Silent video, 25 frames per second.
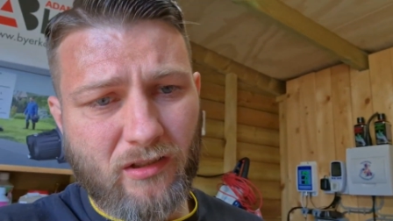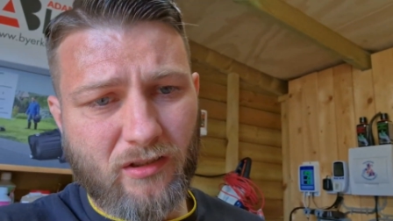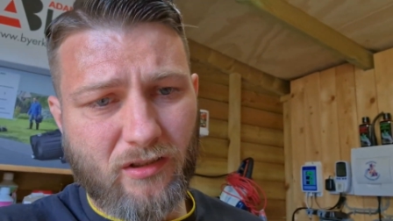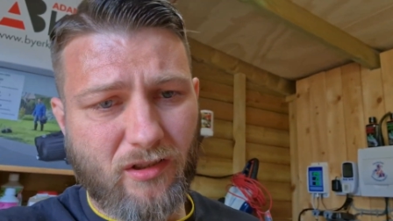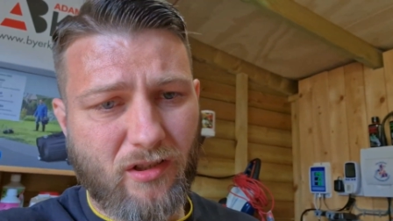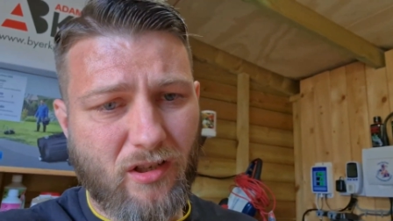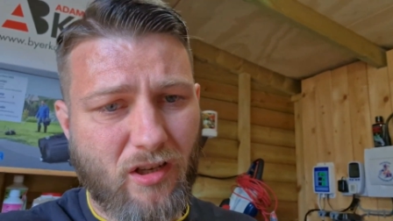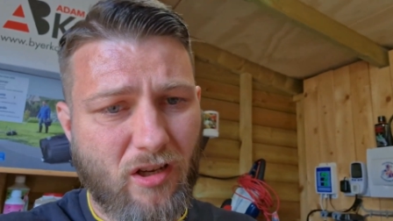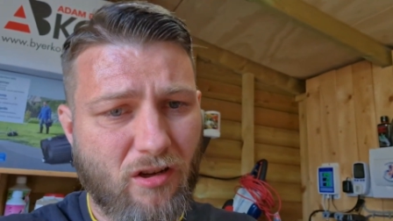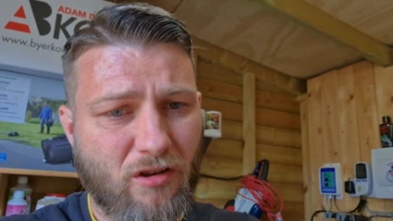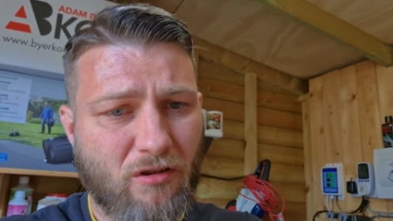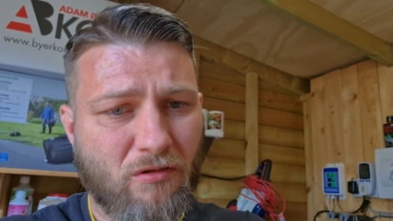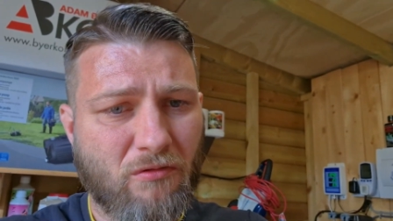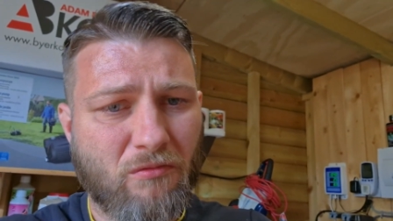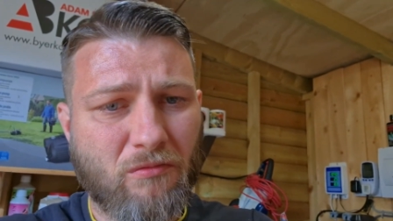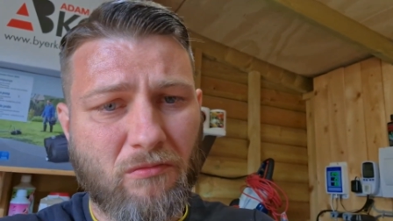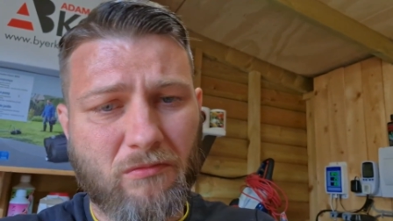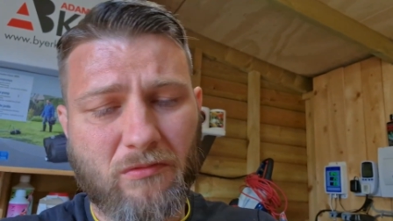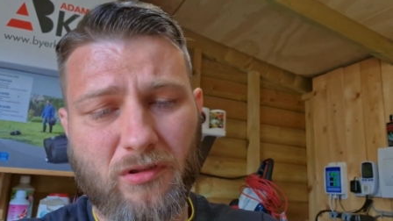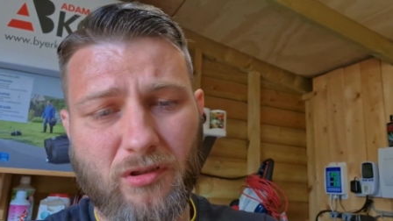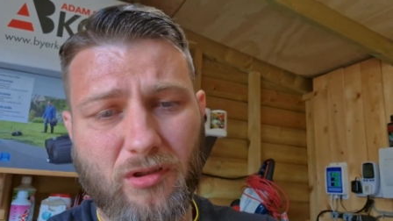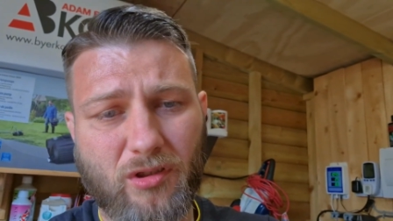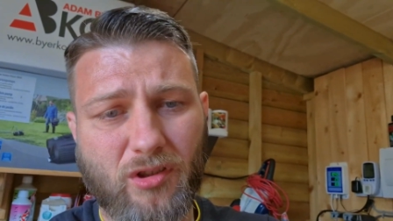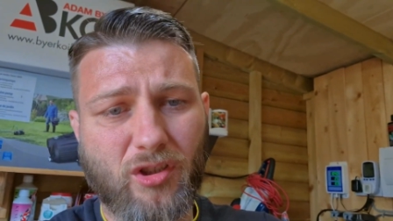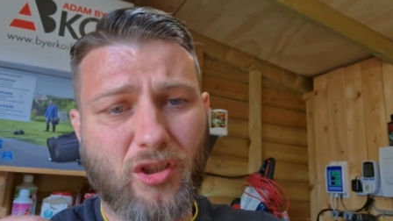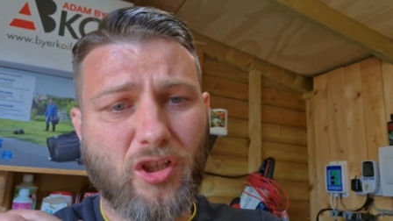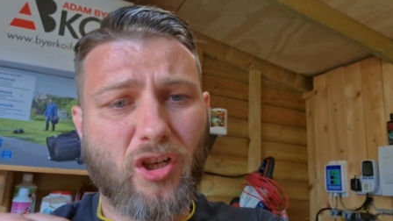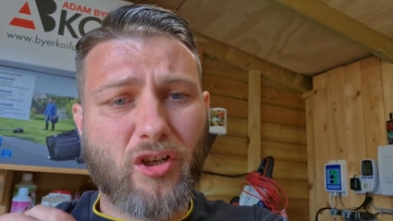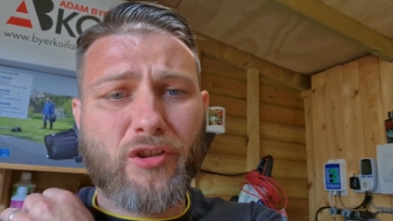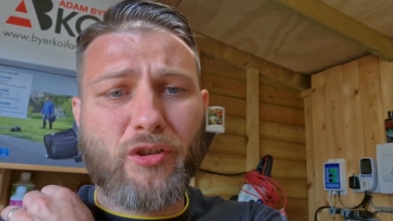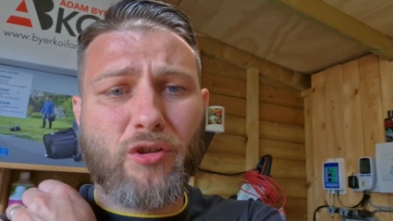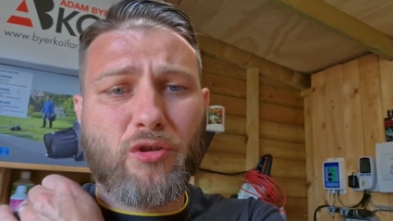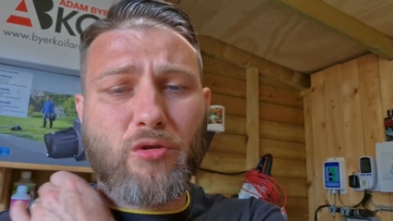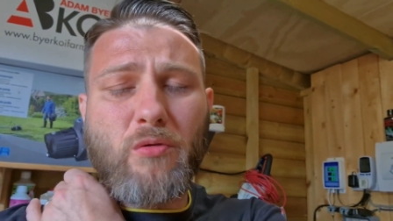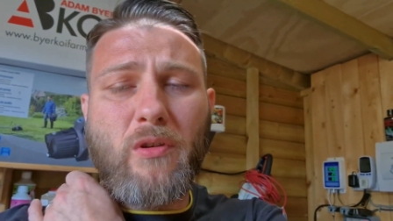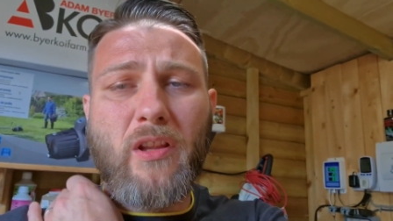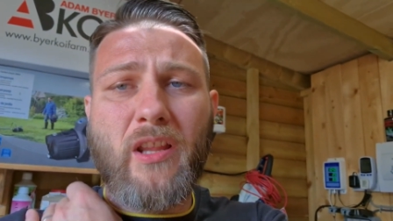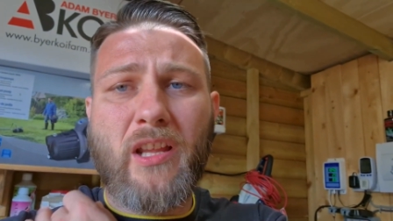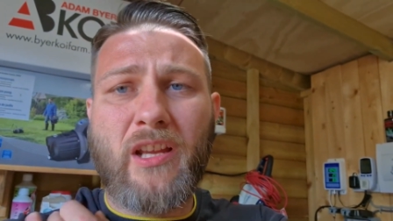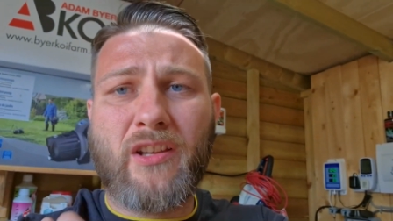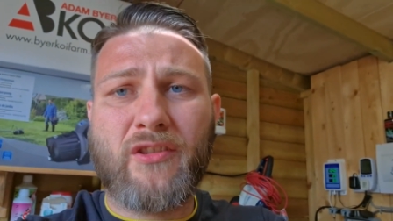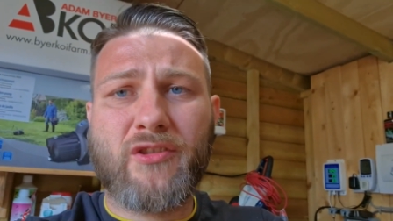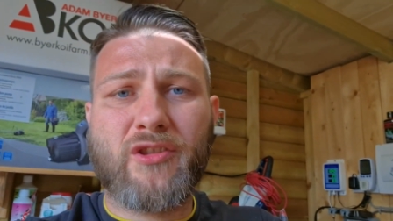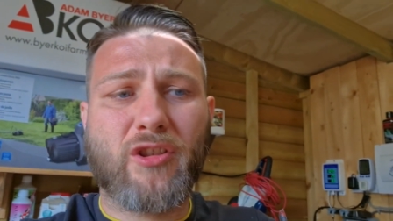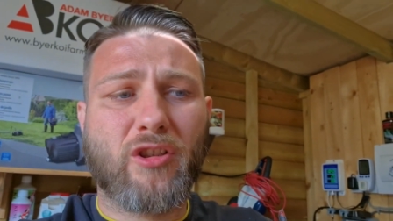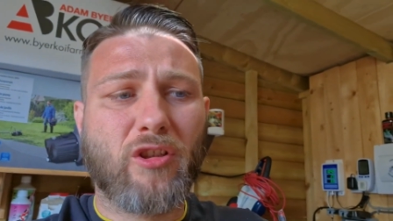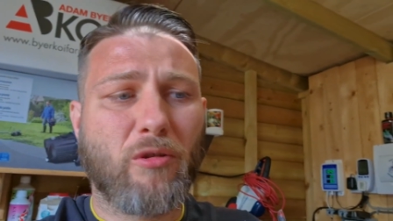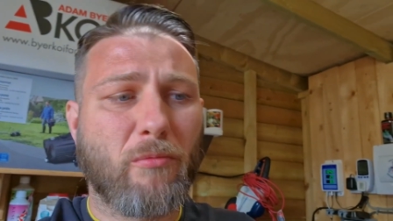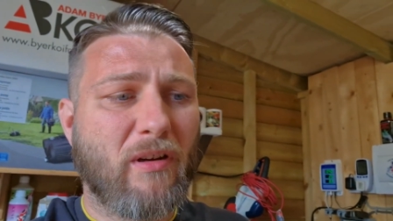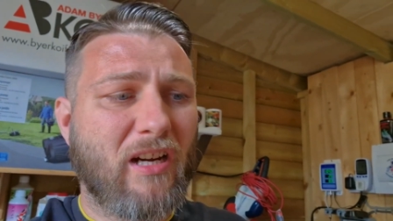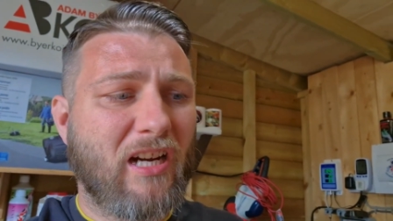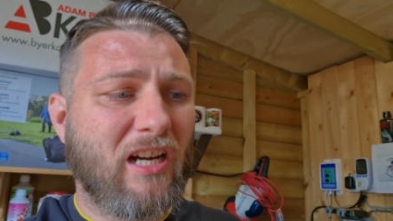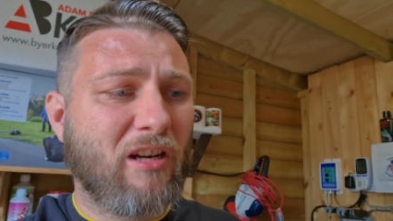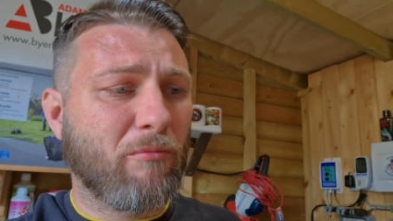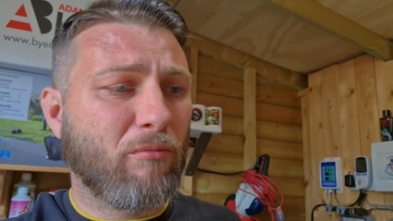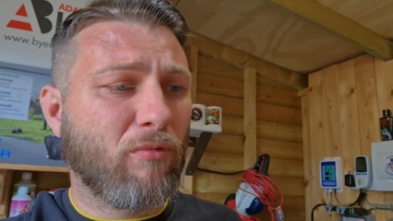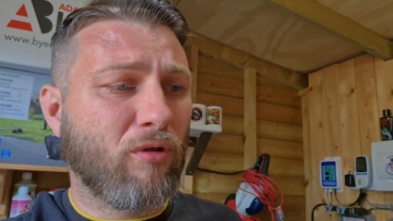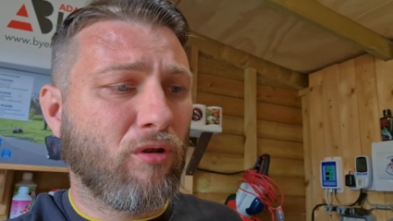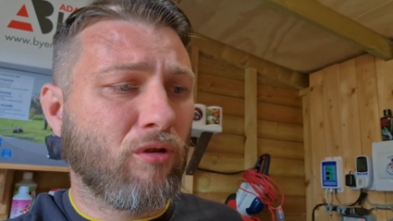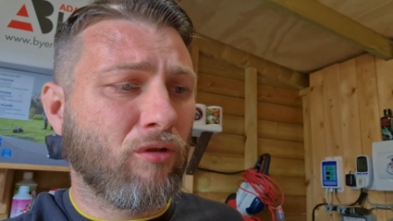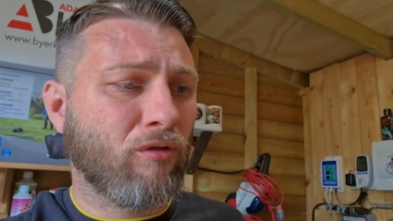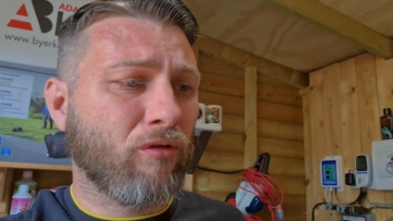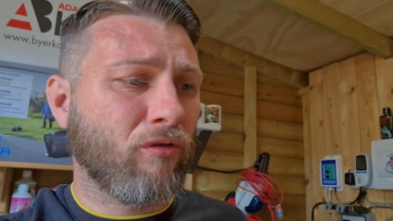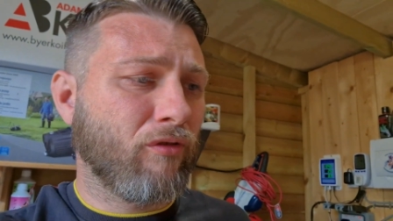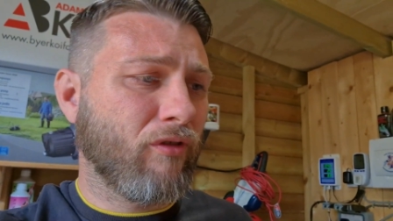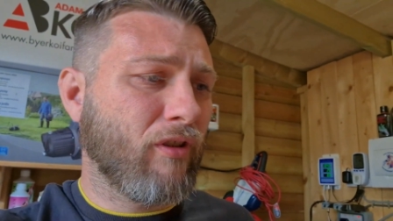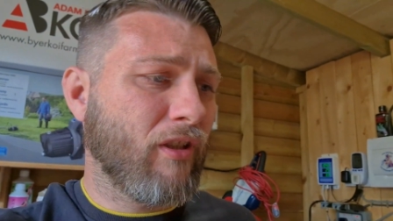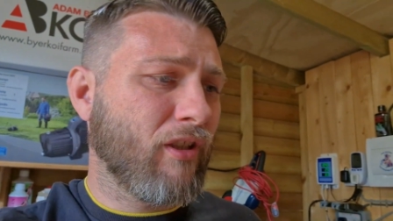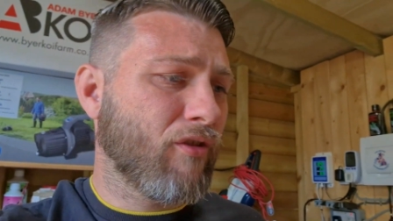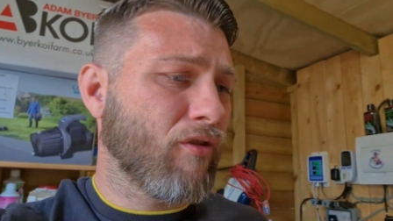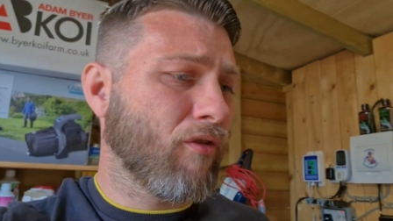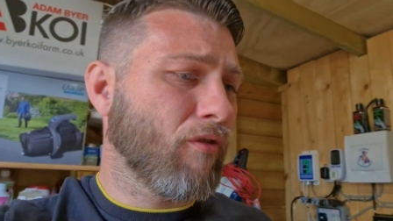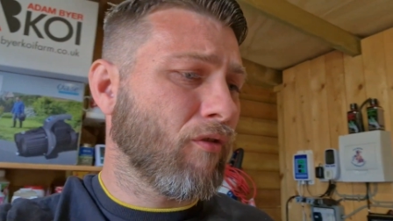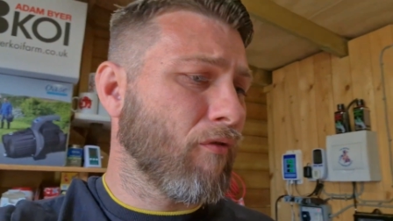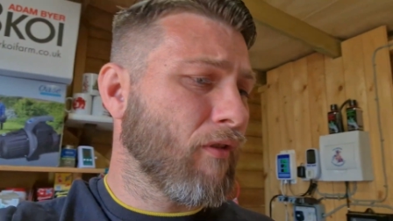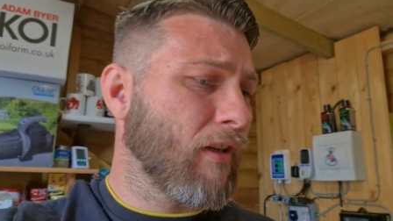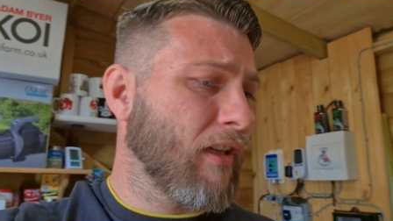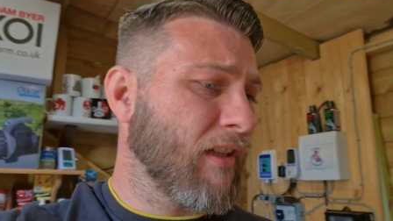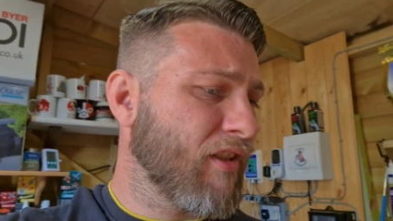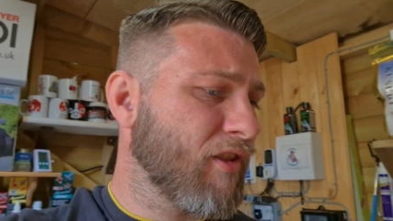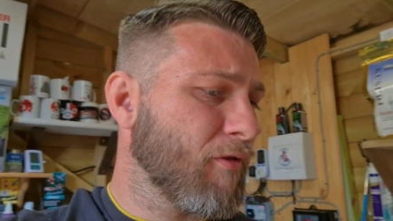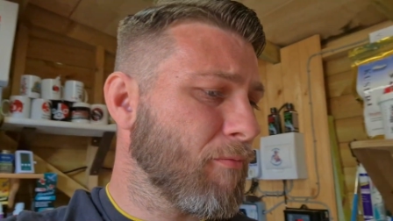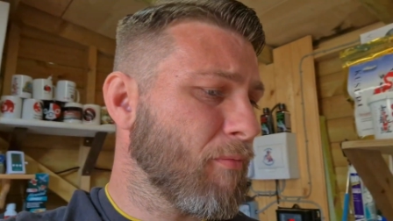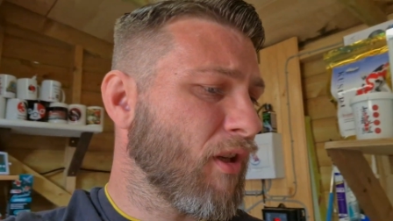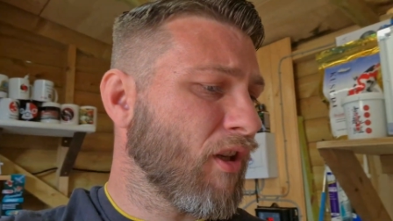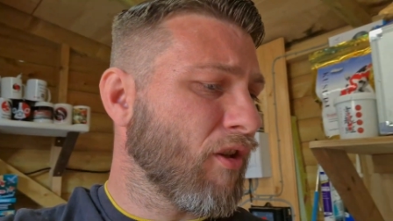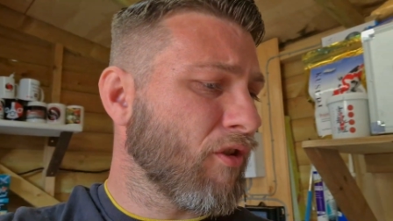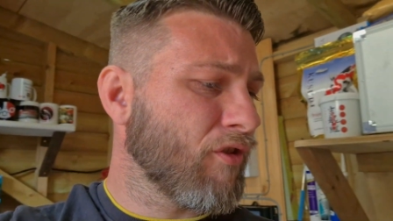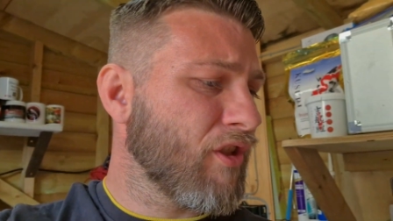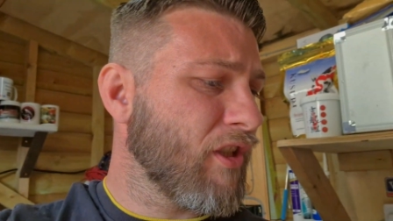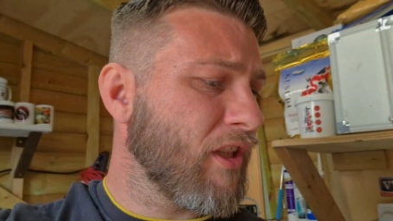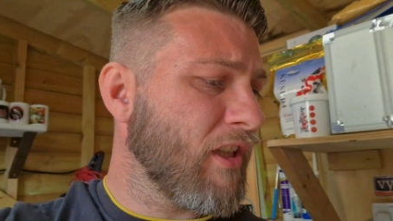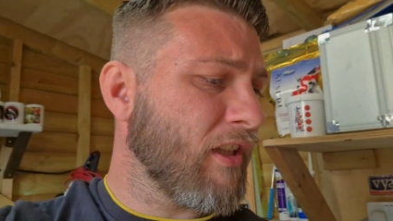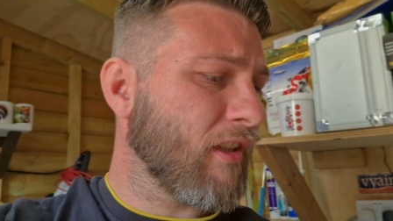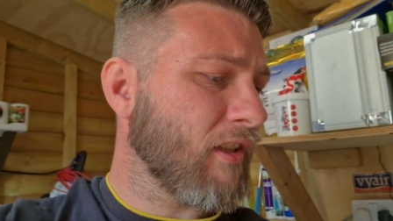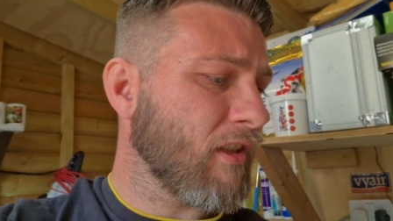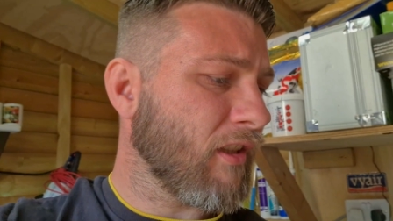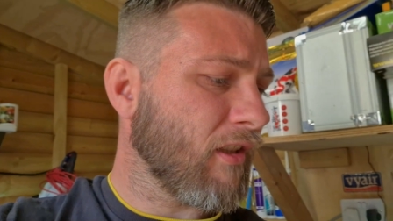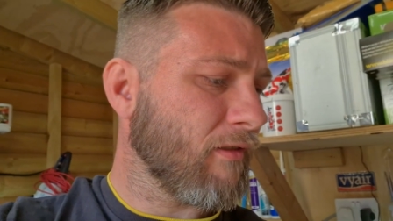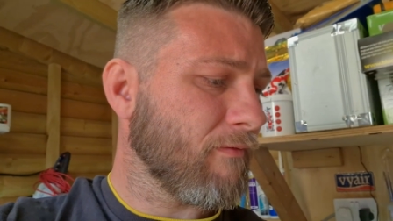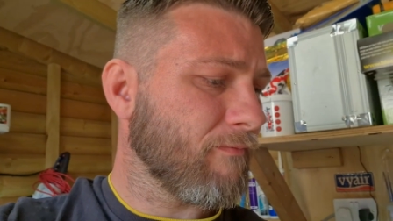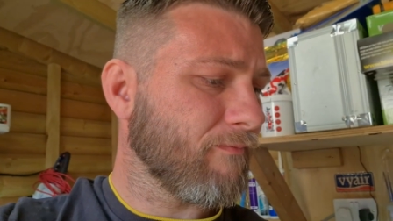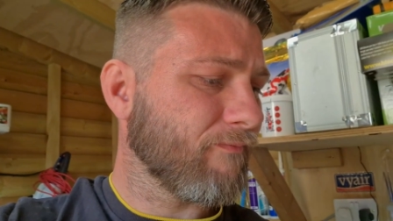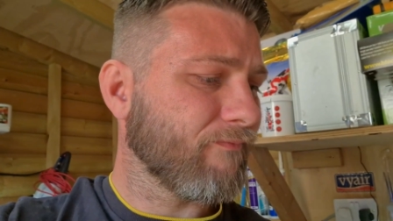So God knows what that's all about. But this other antibiotic,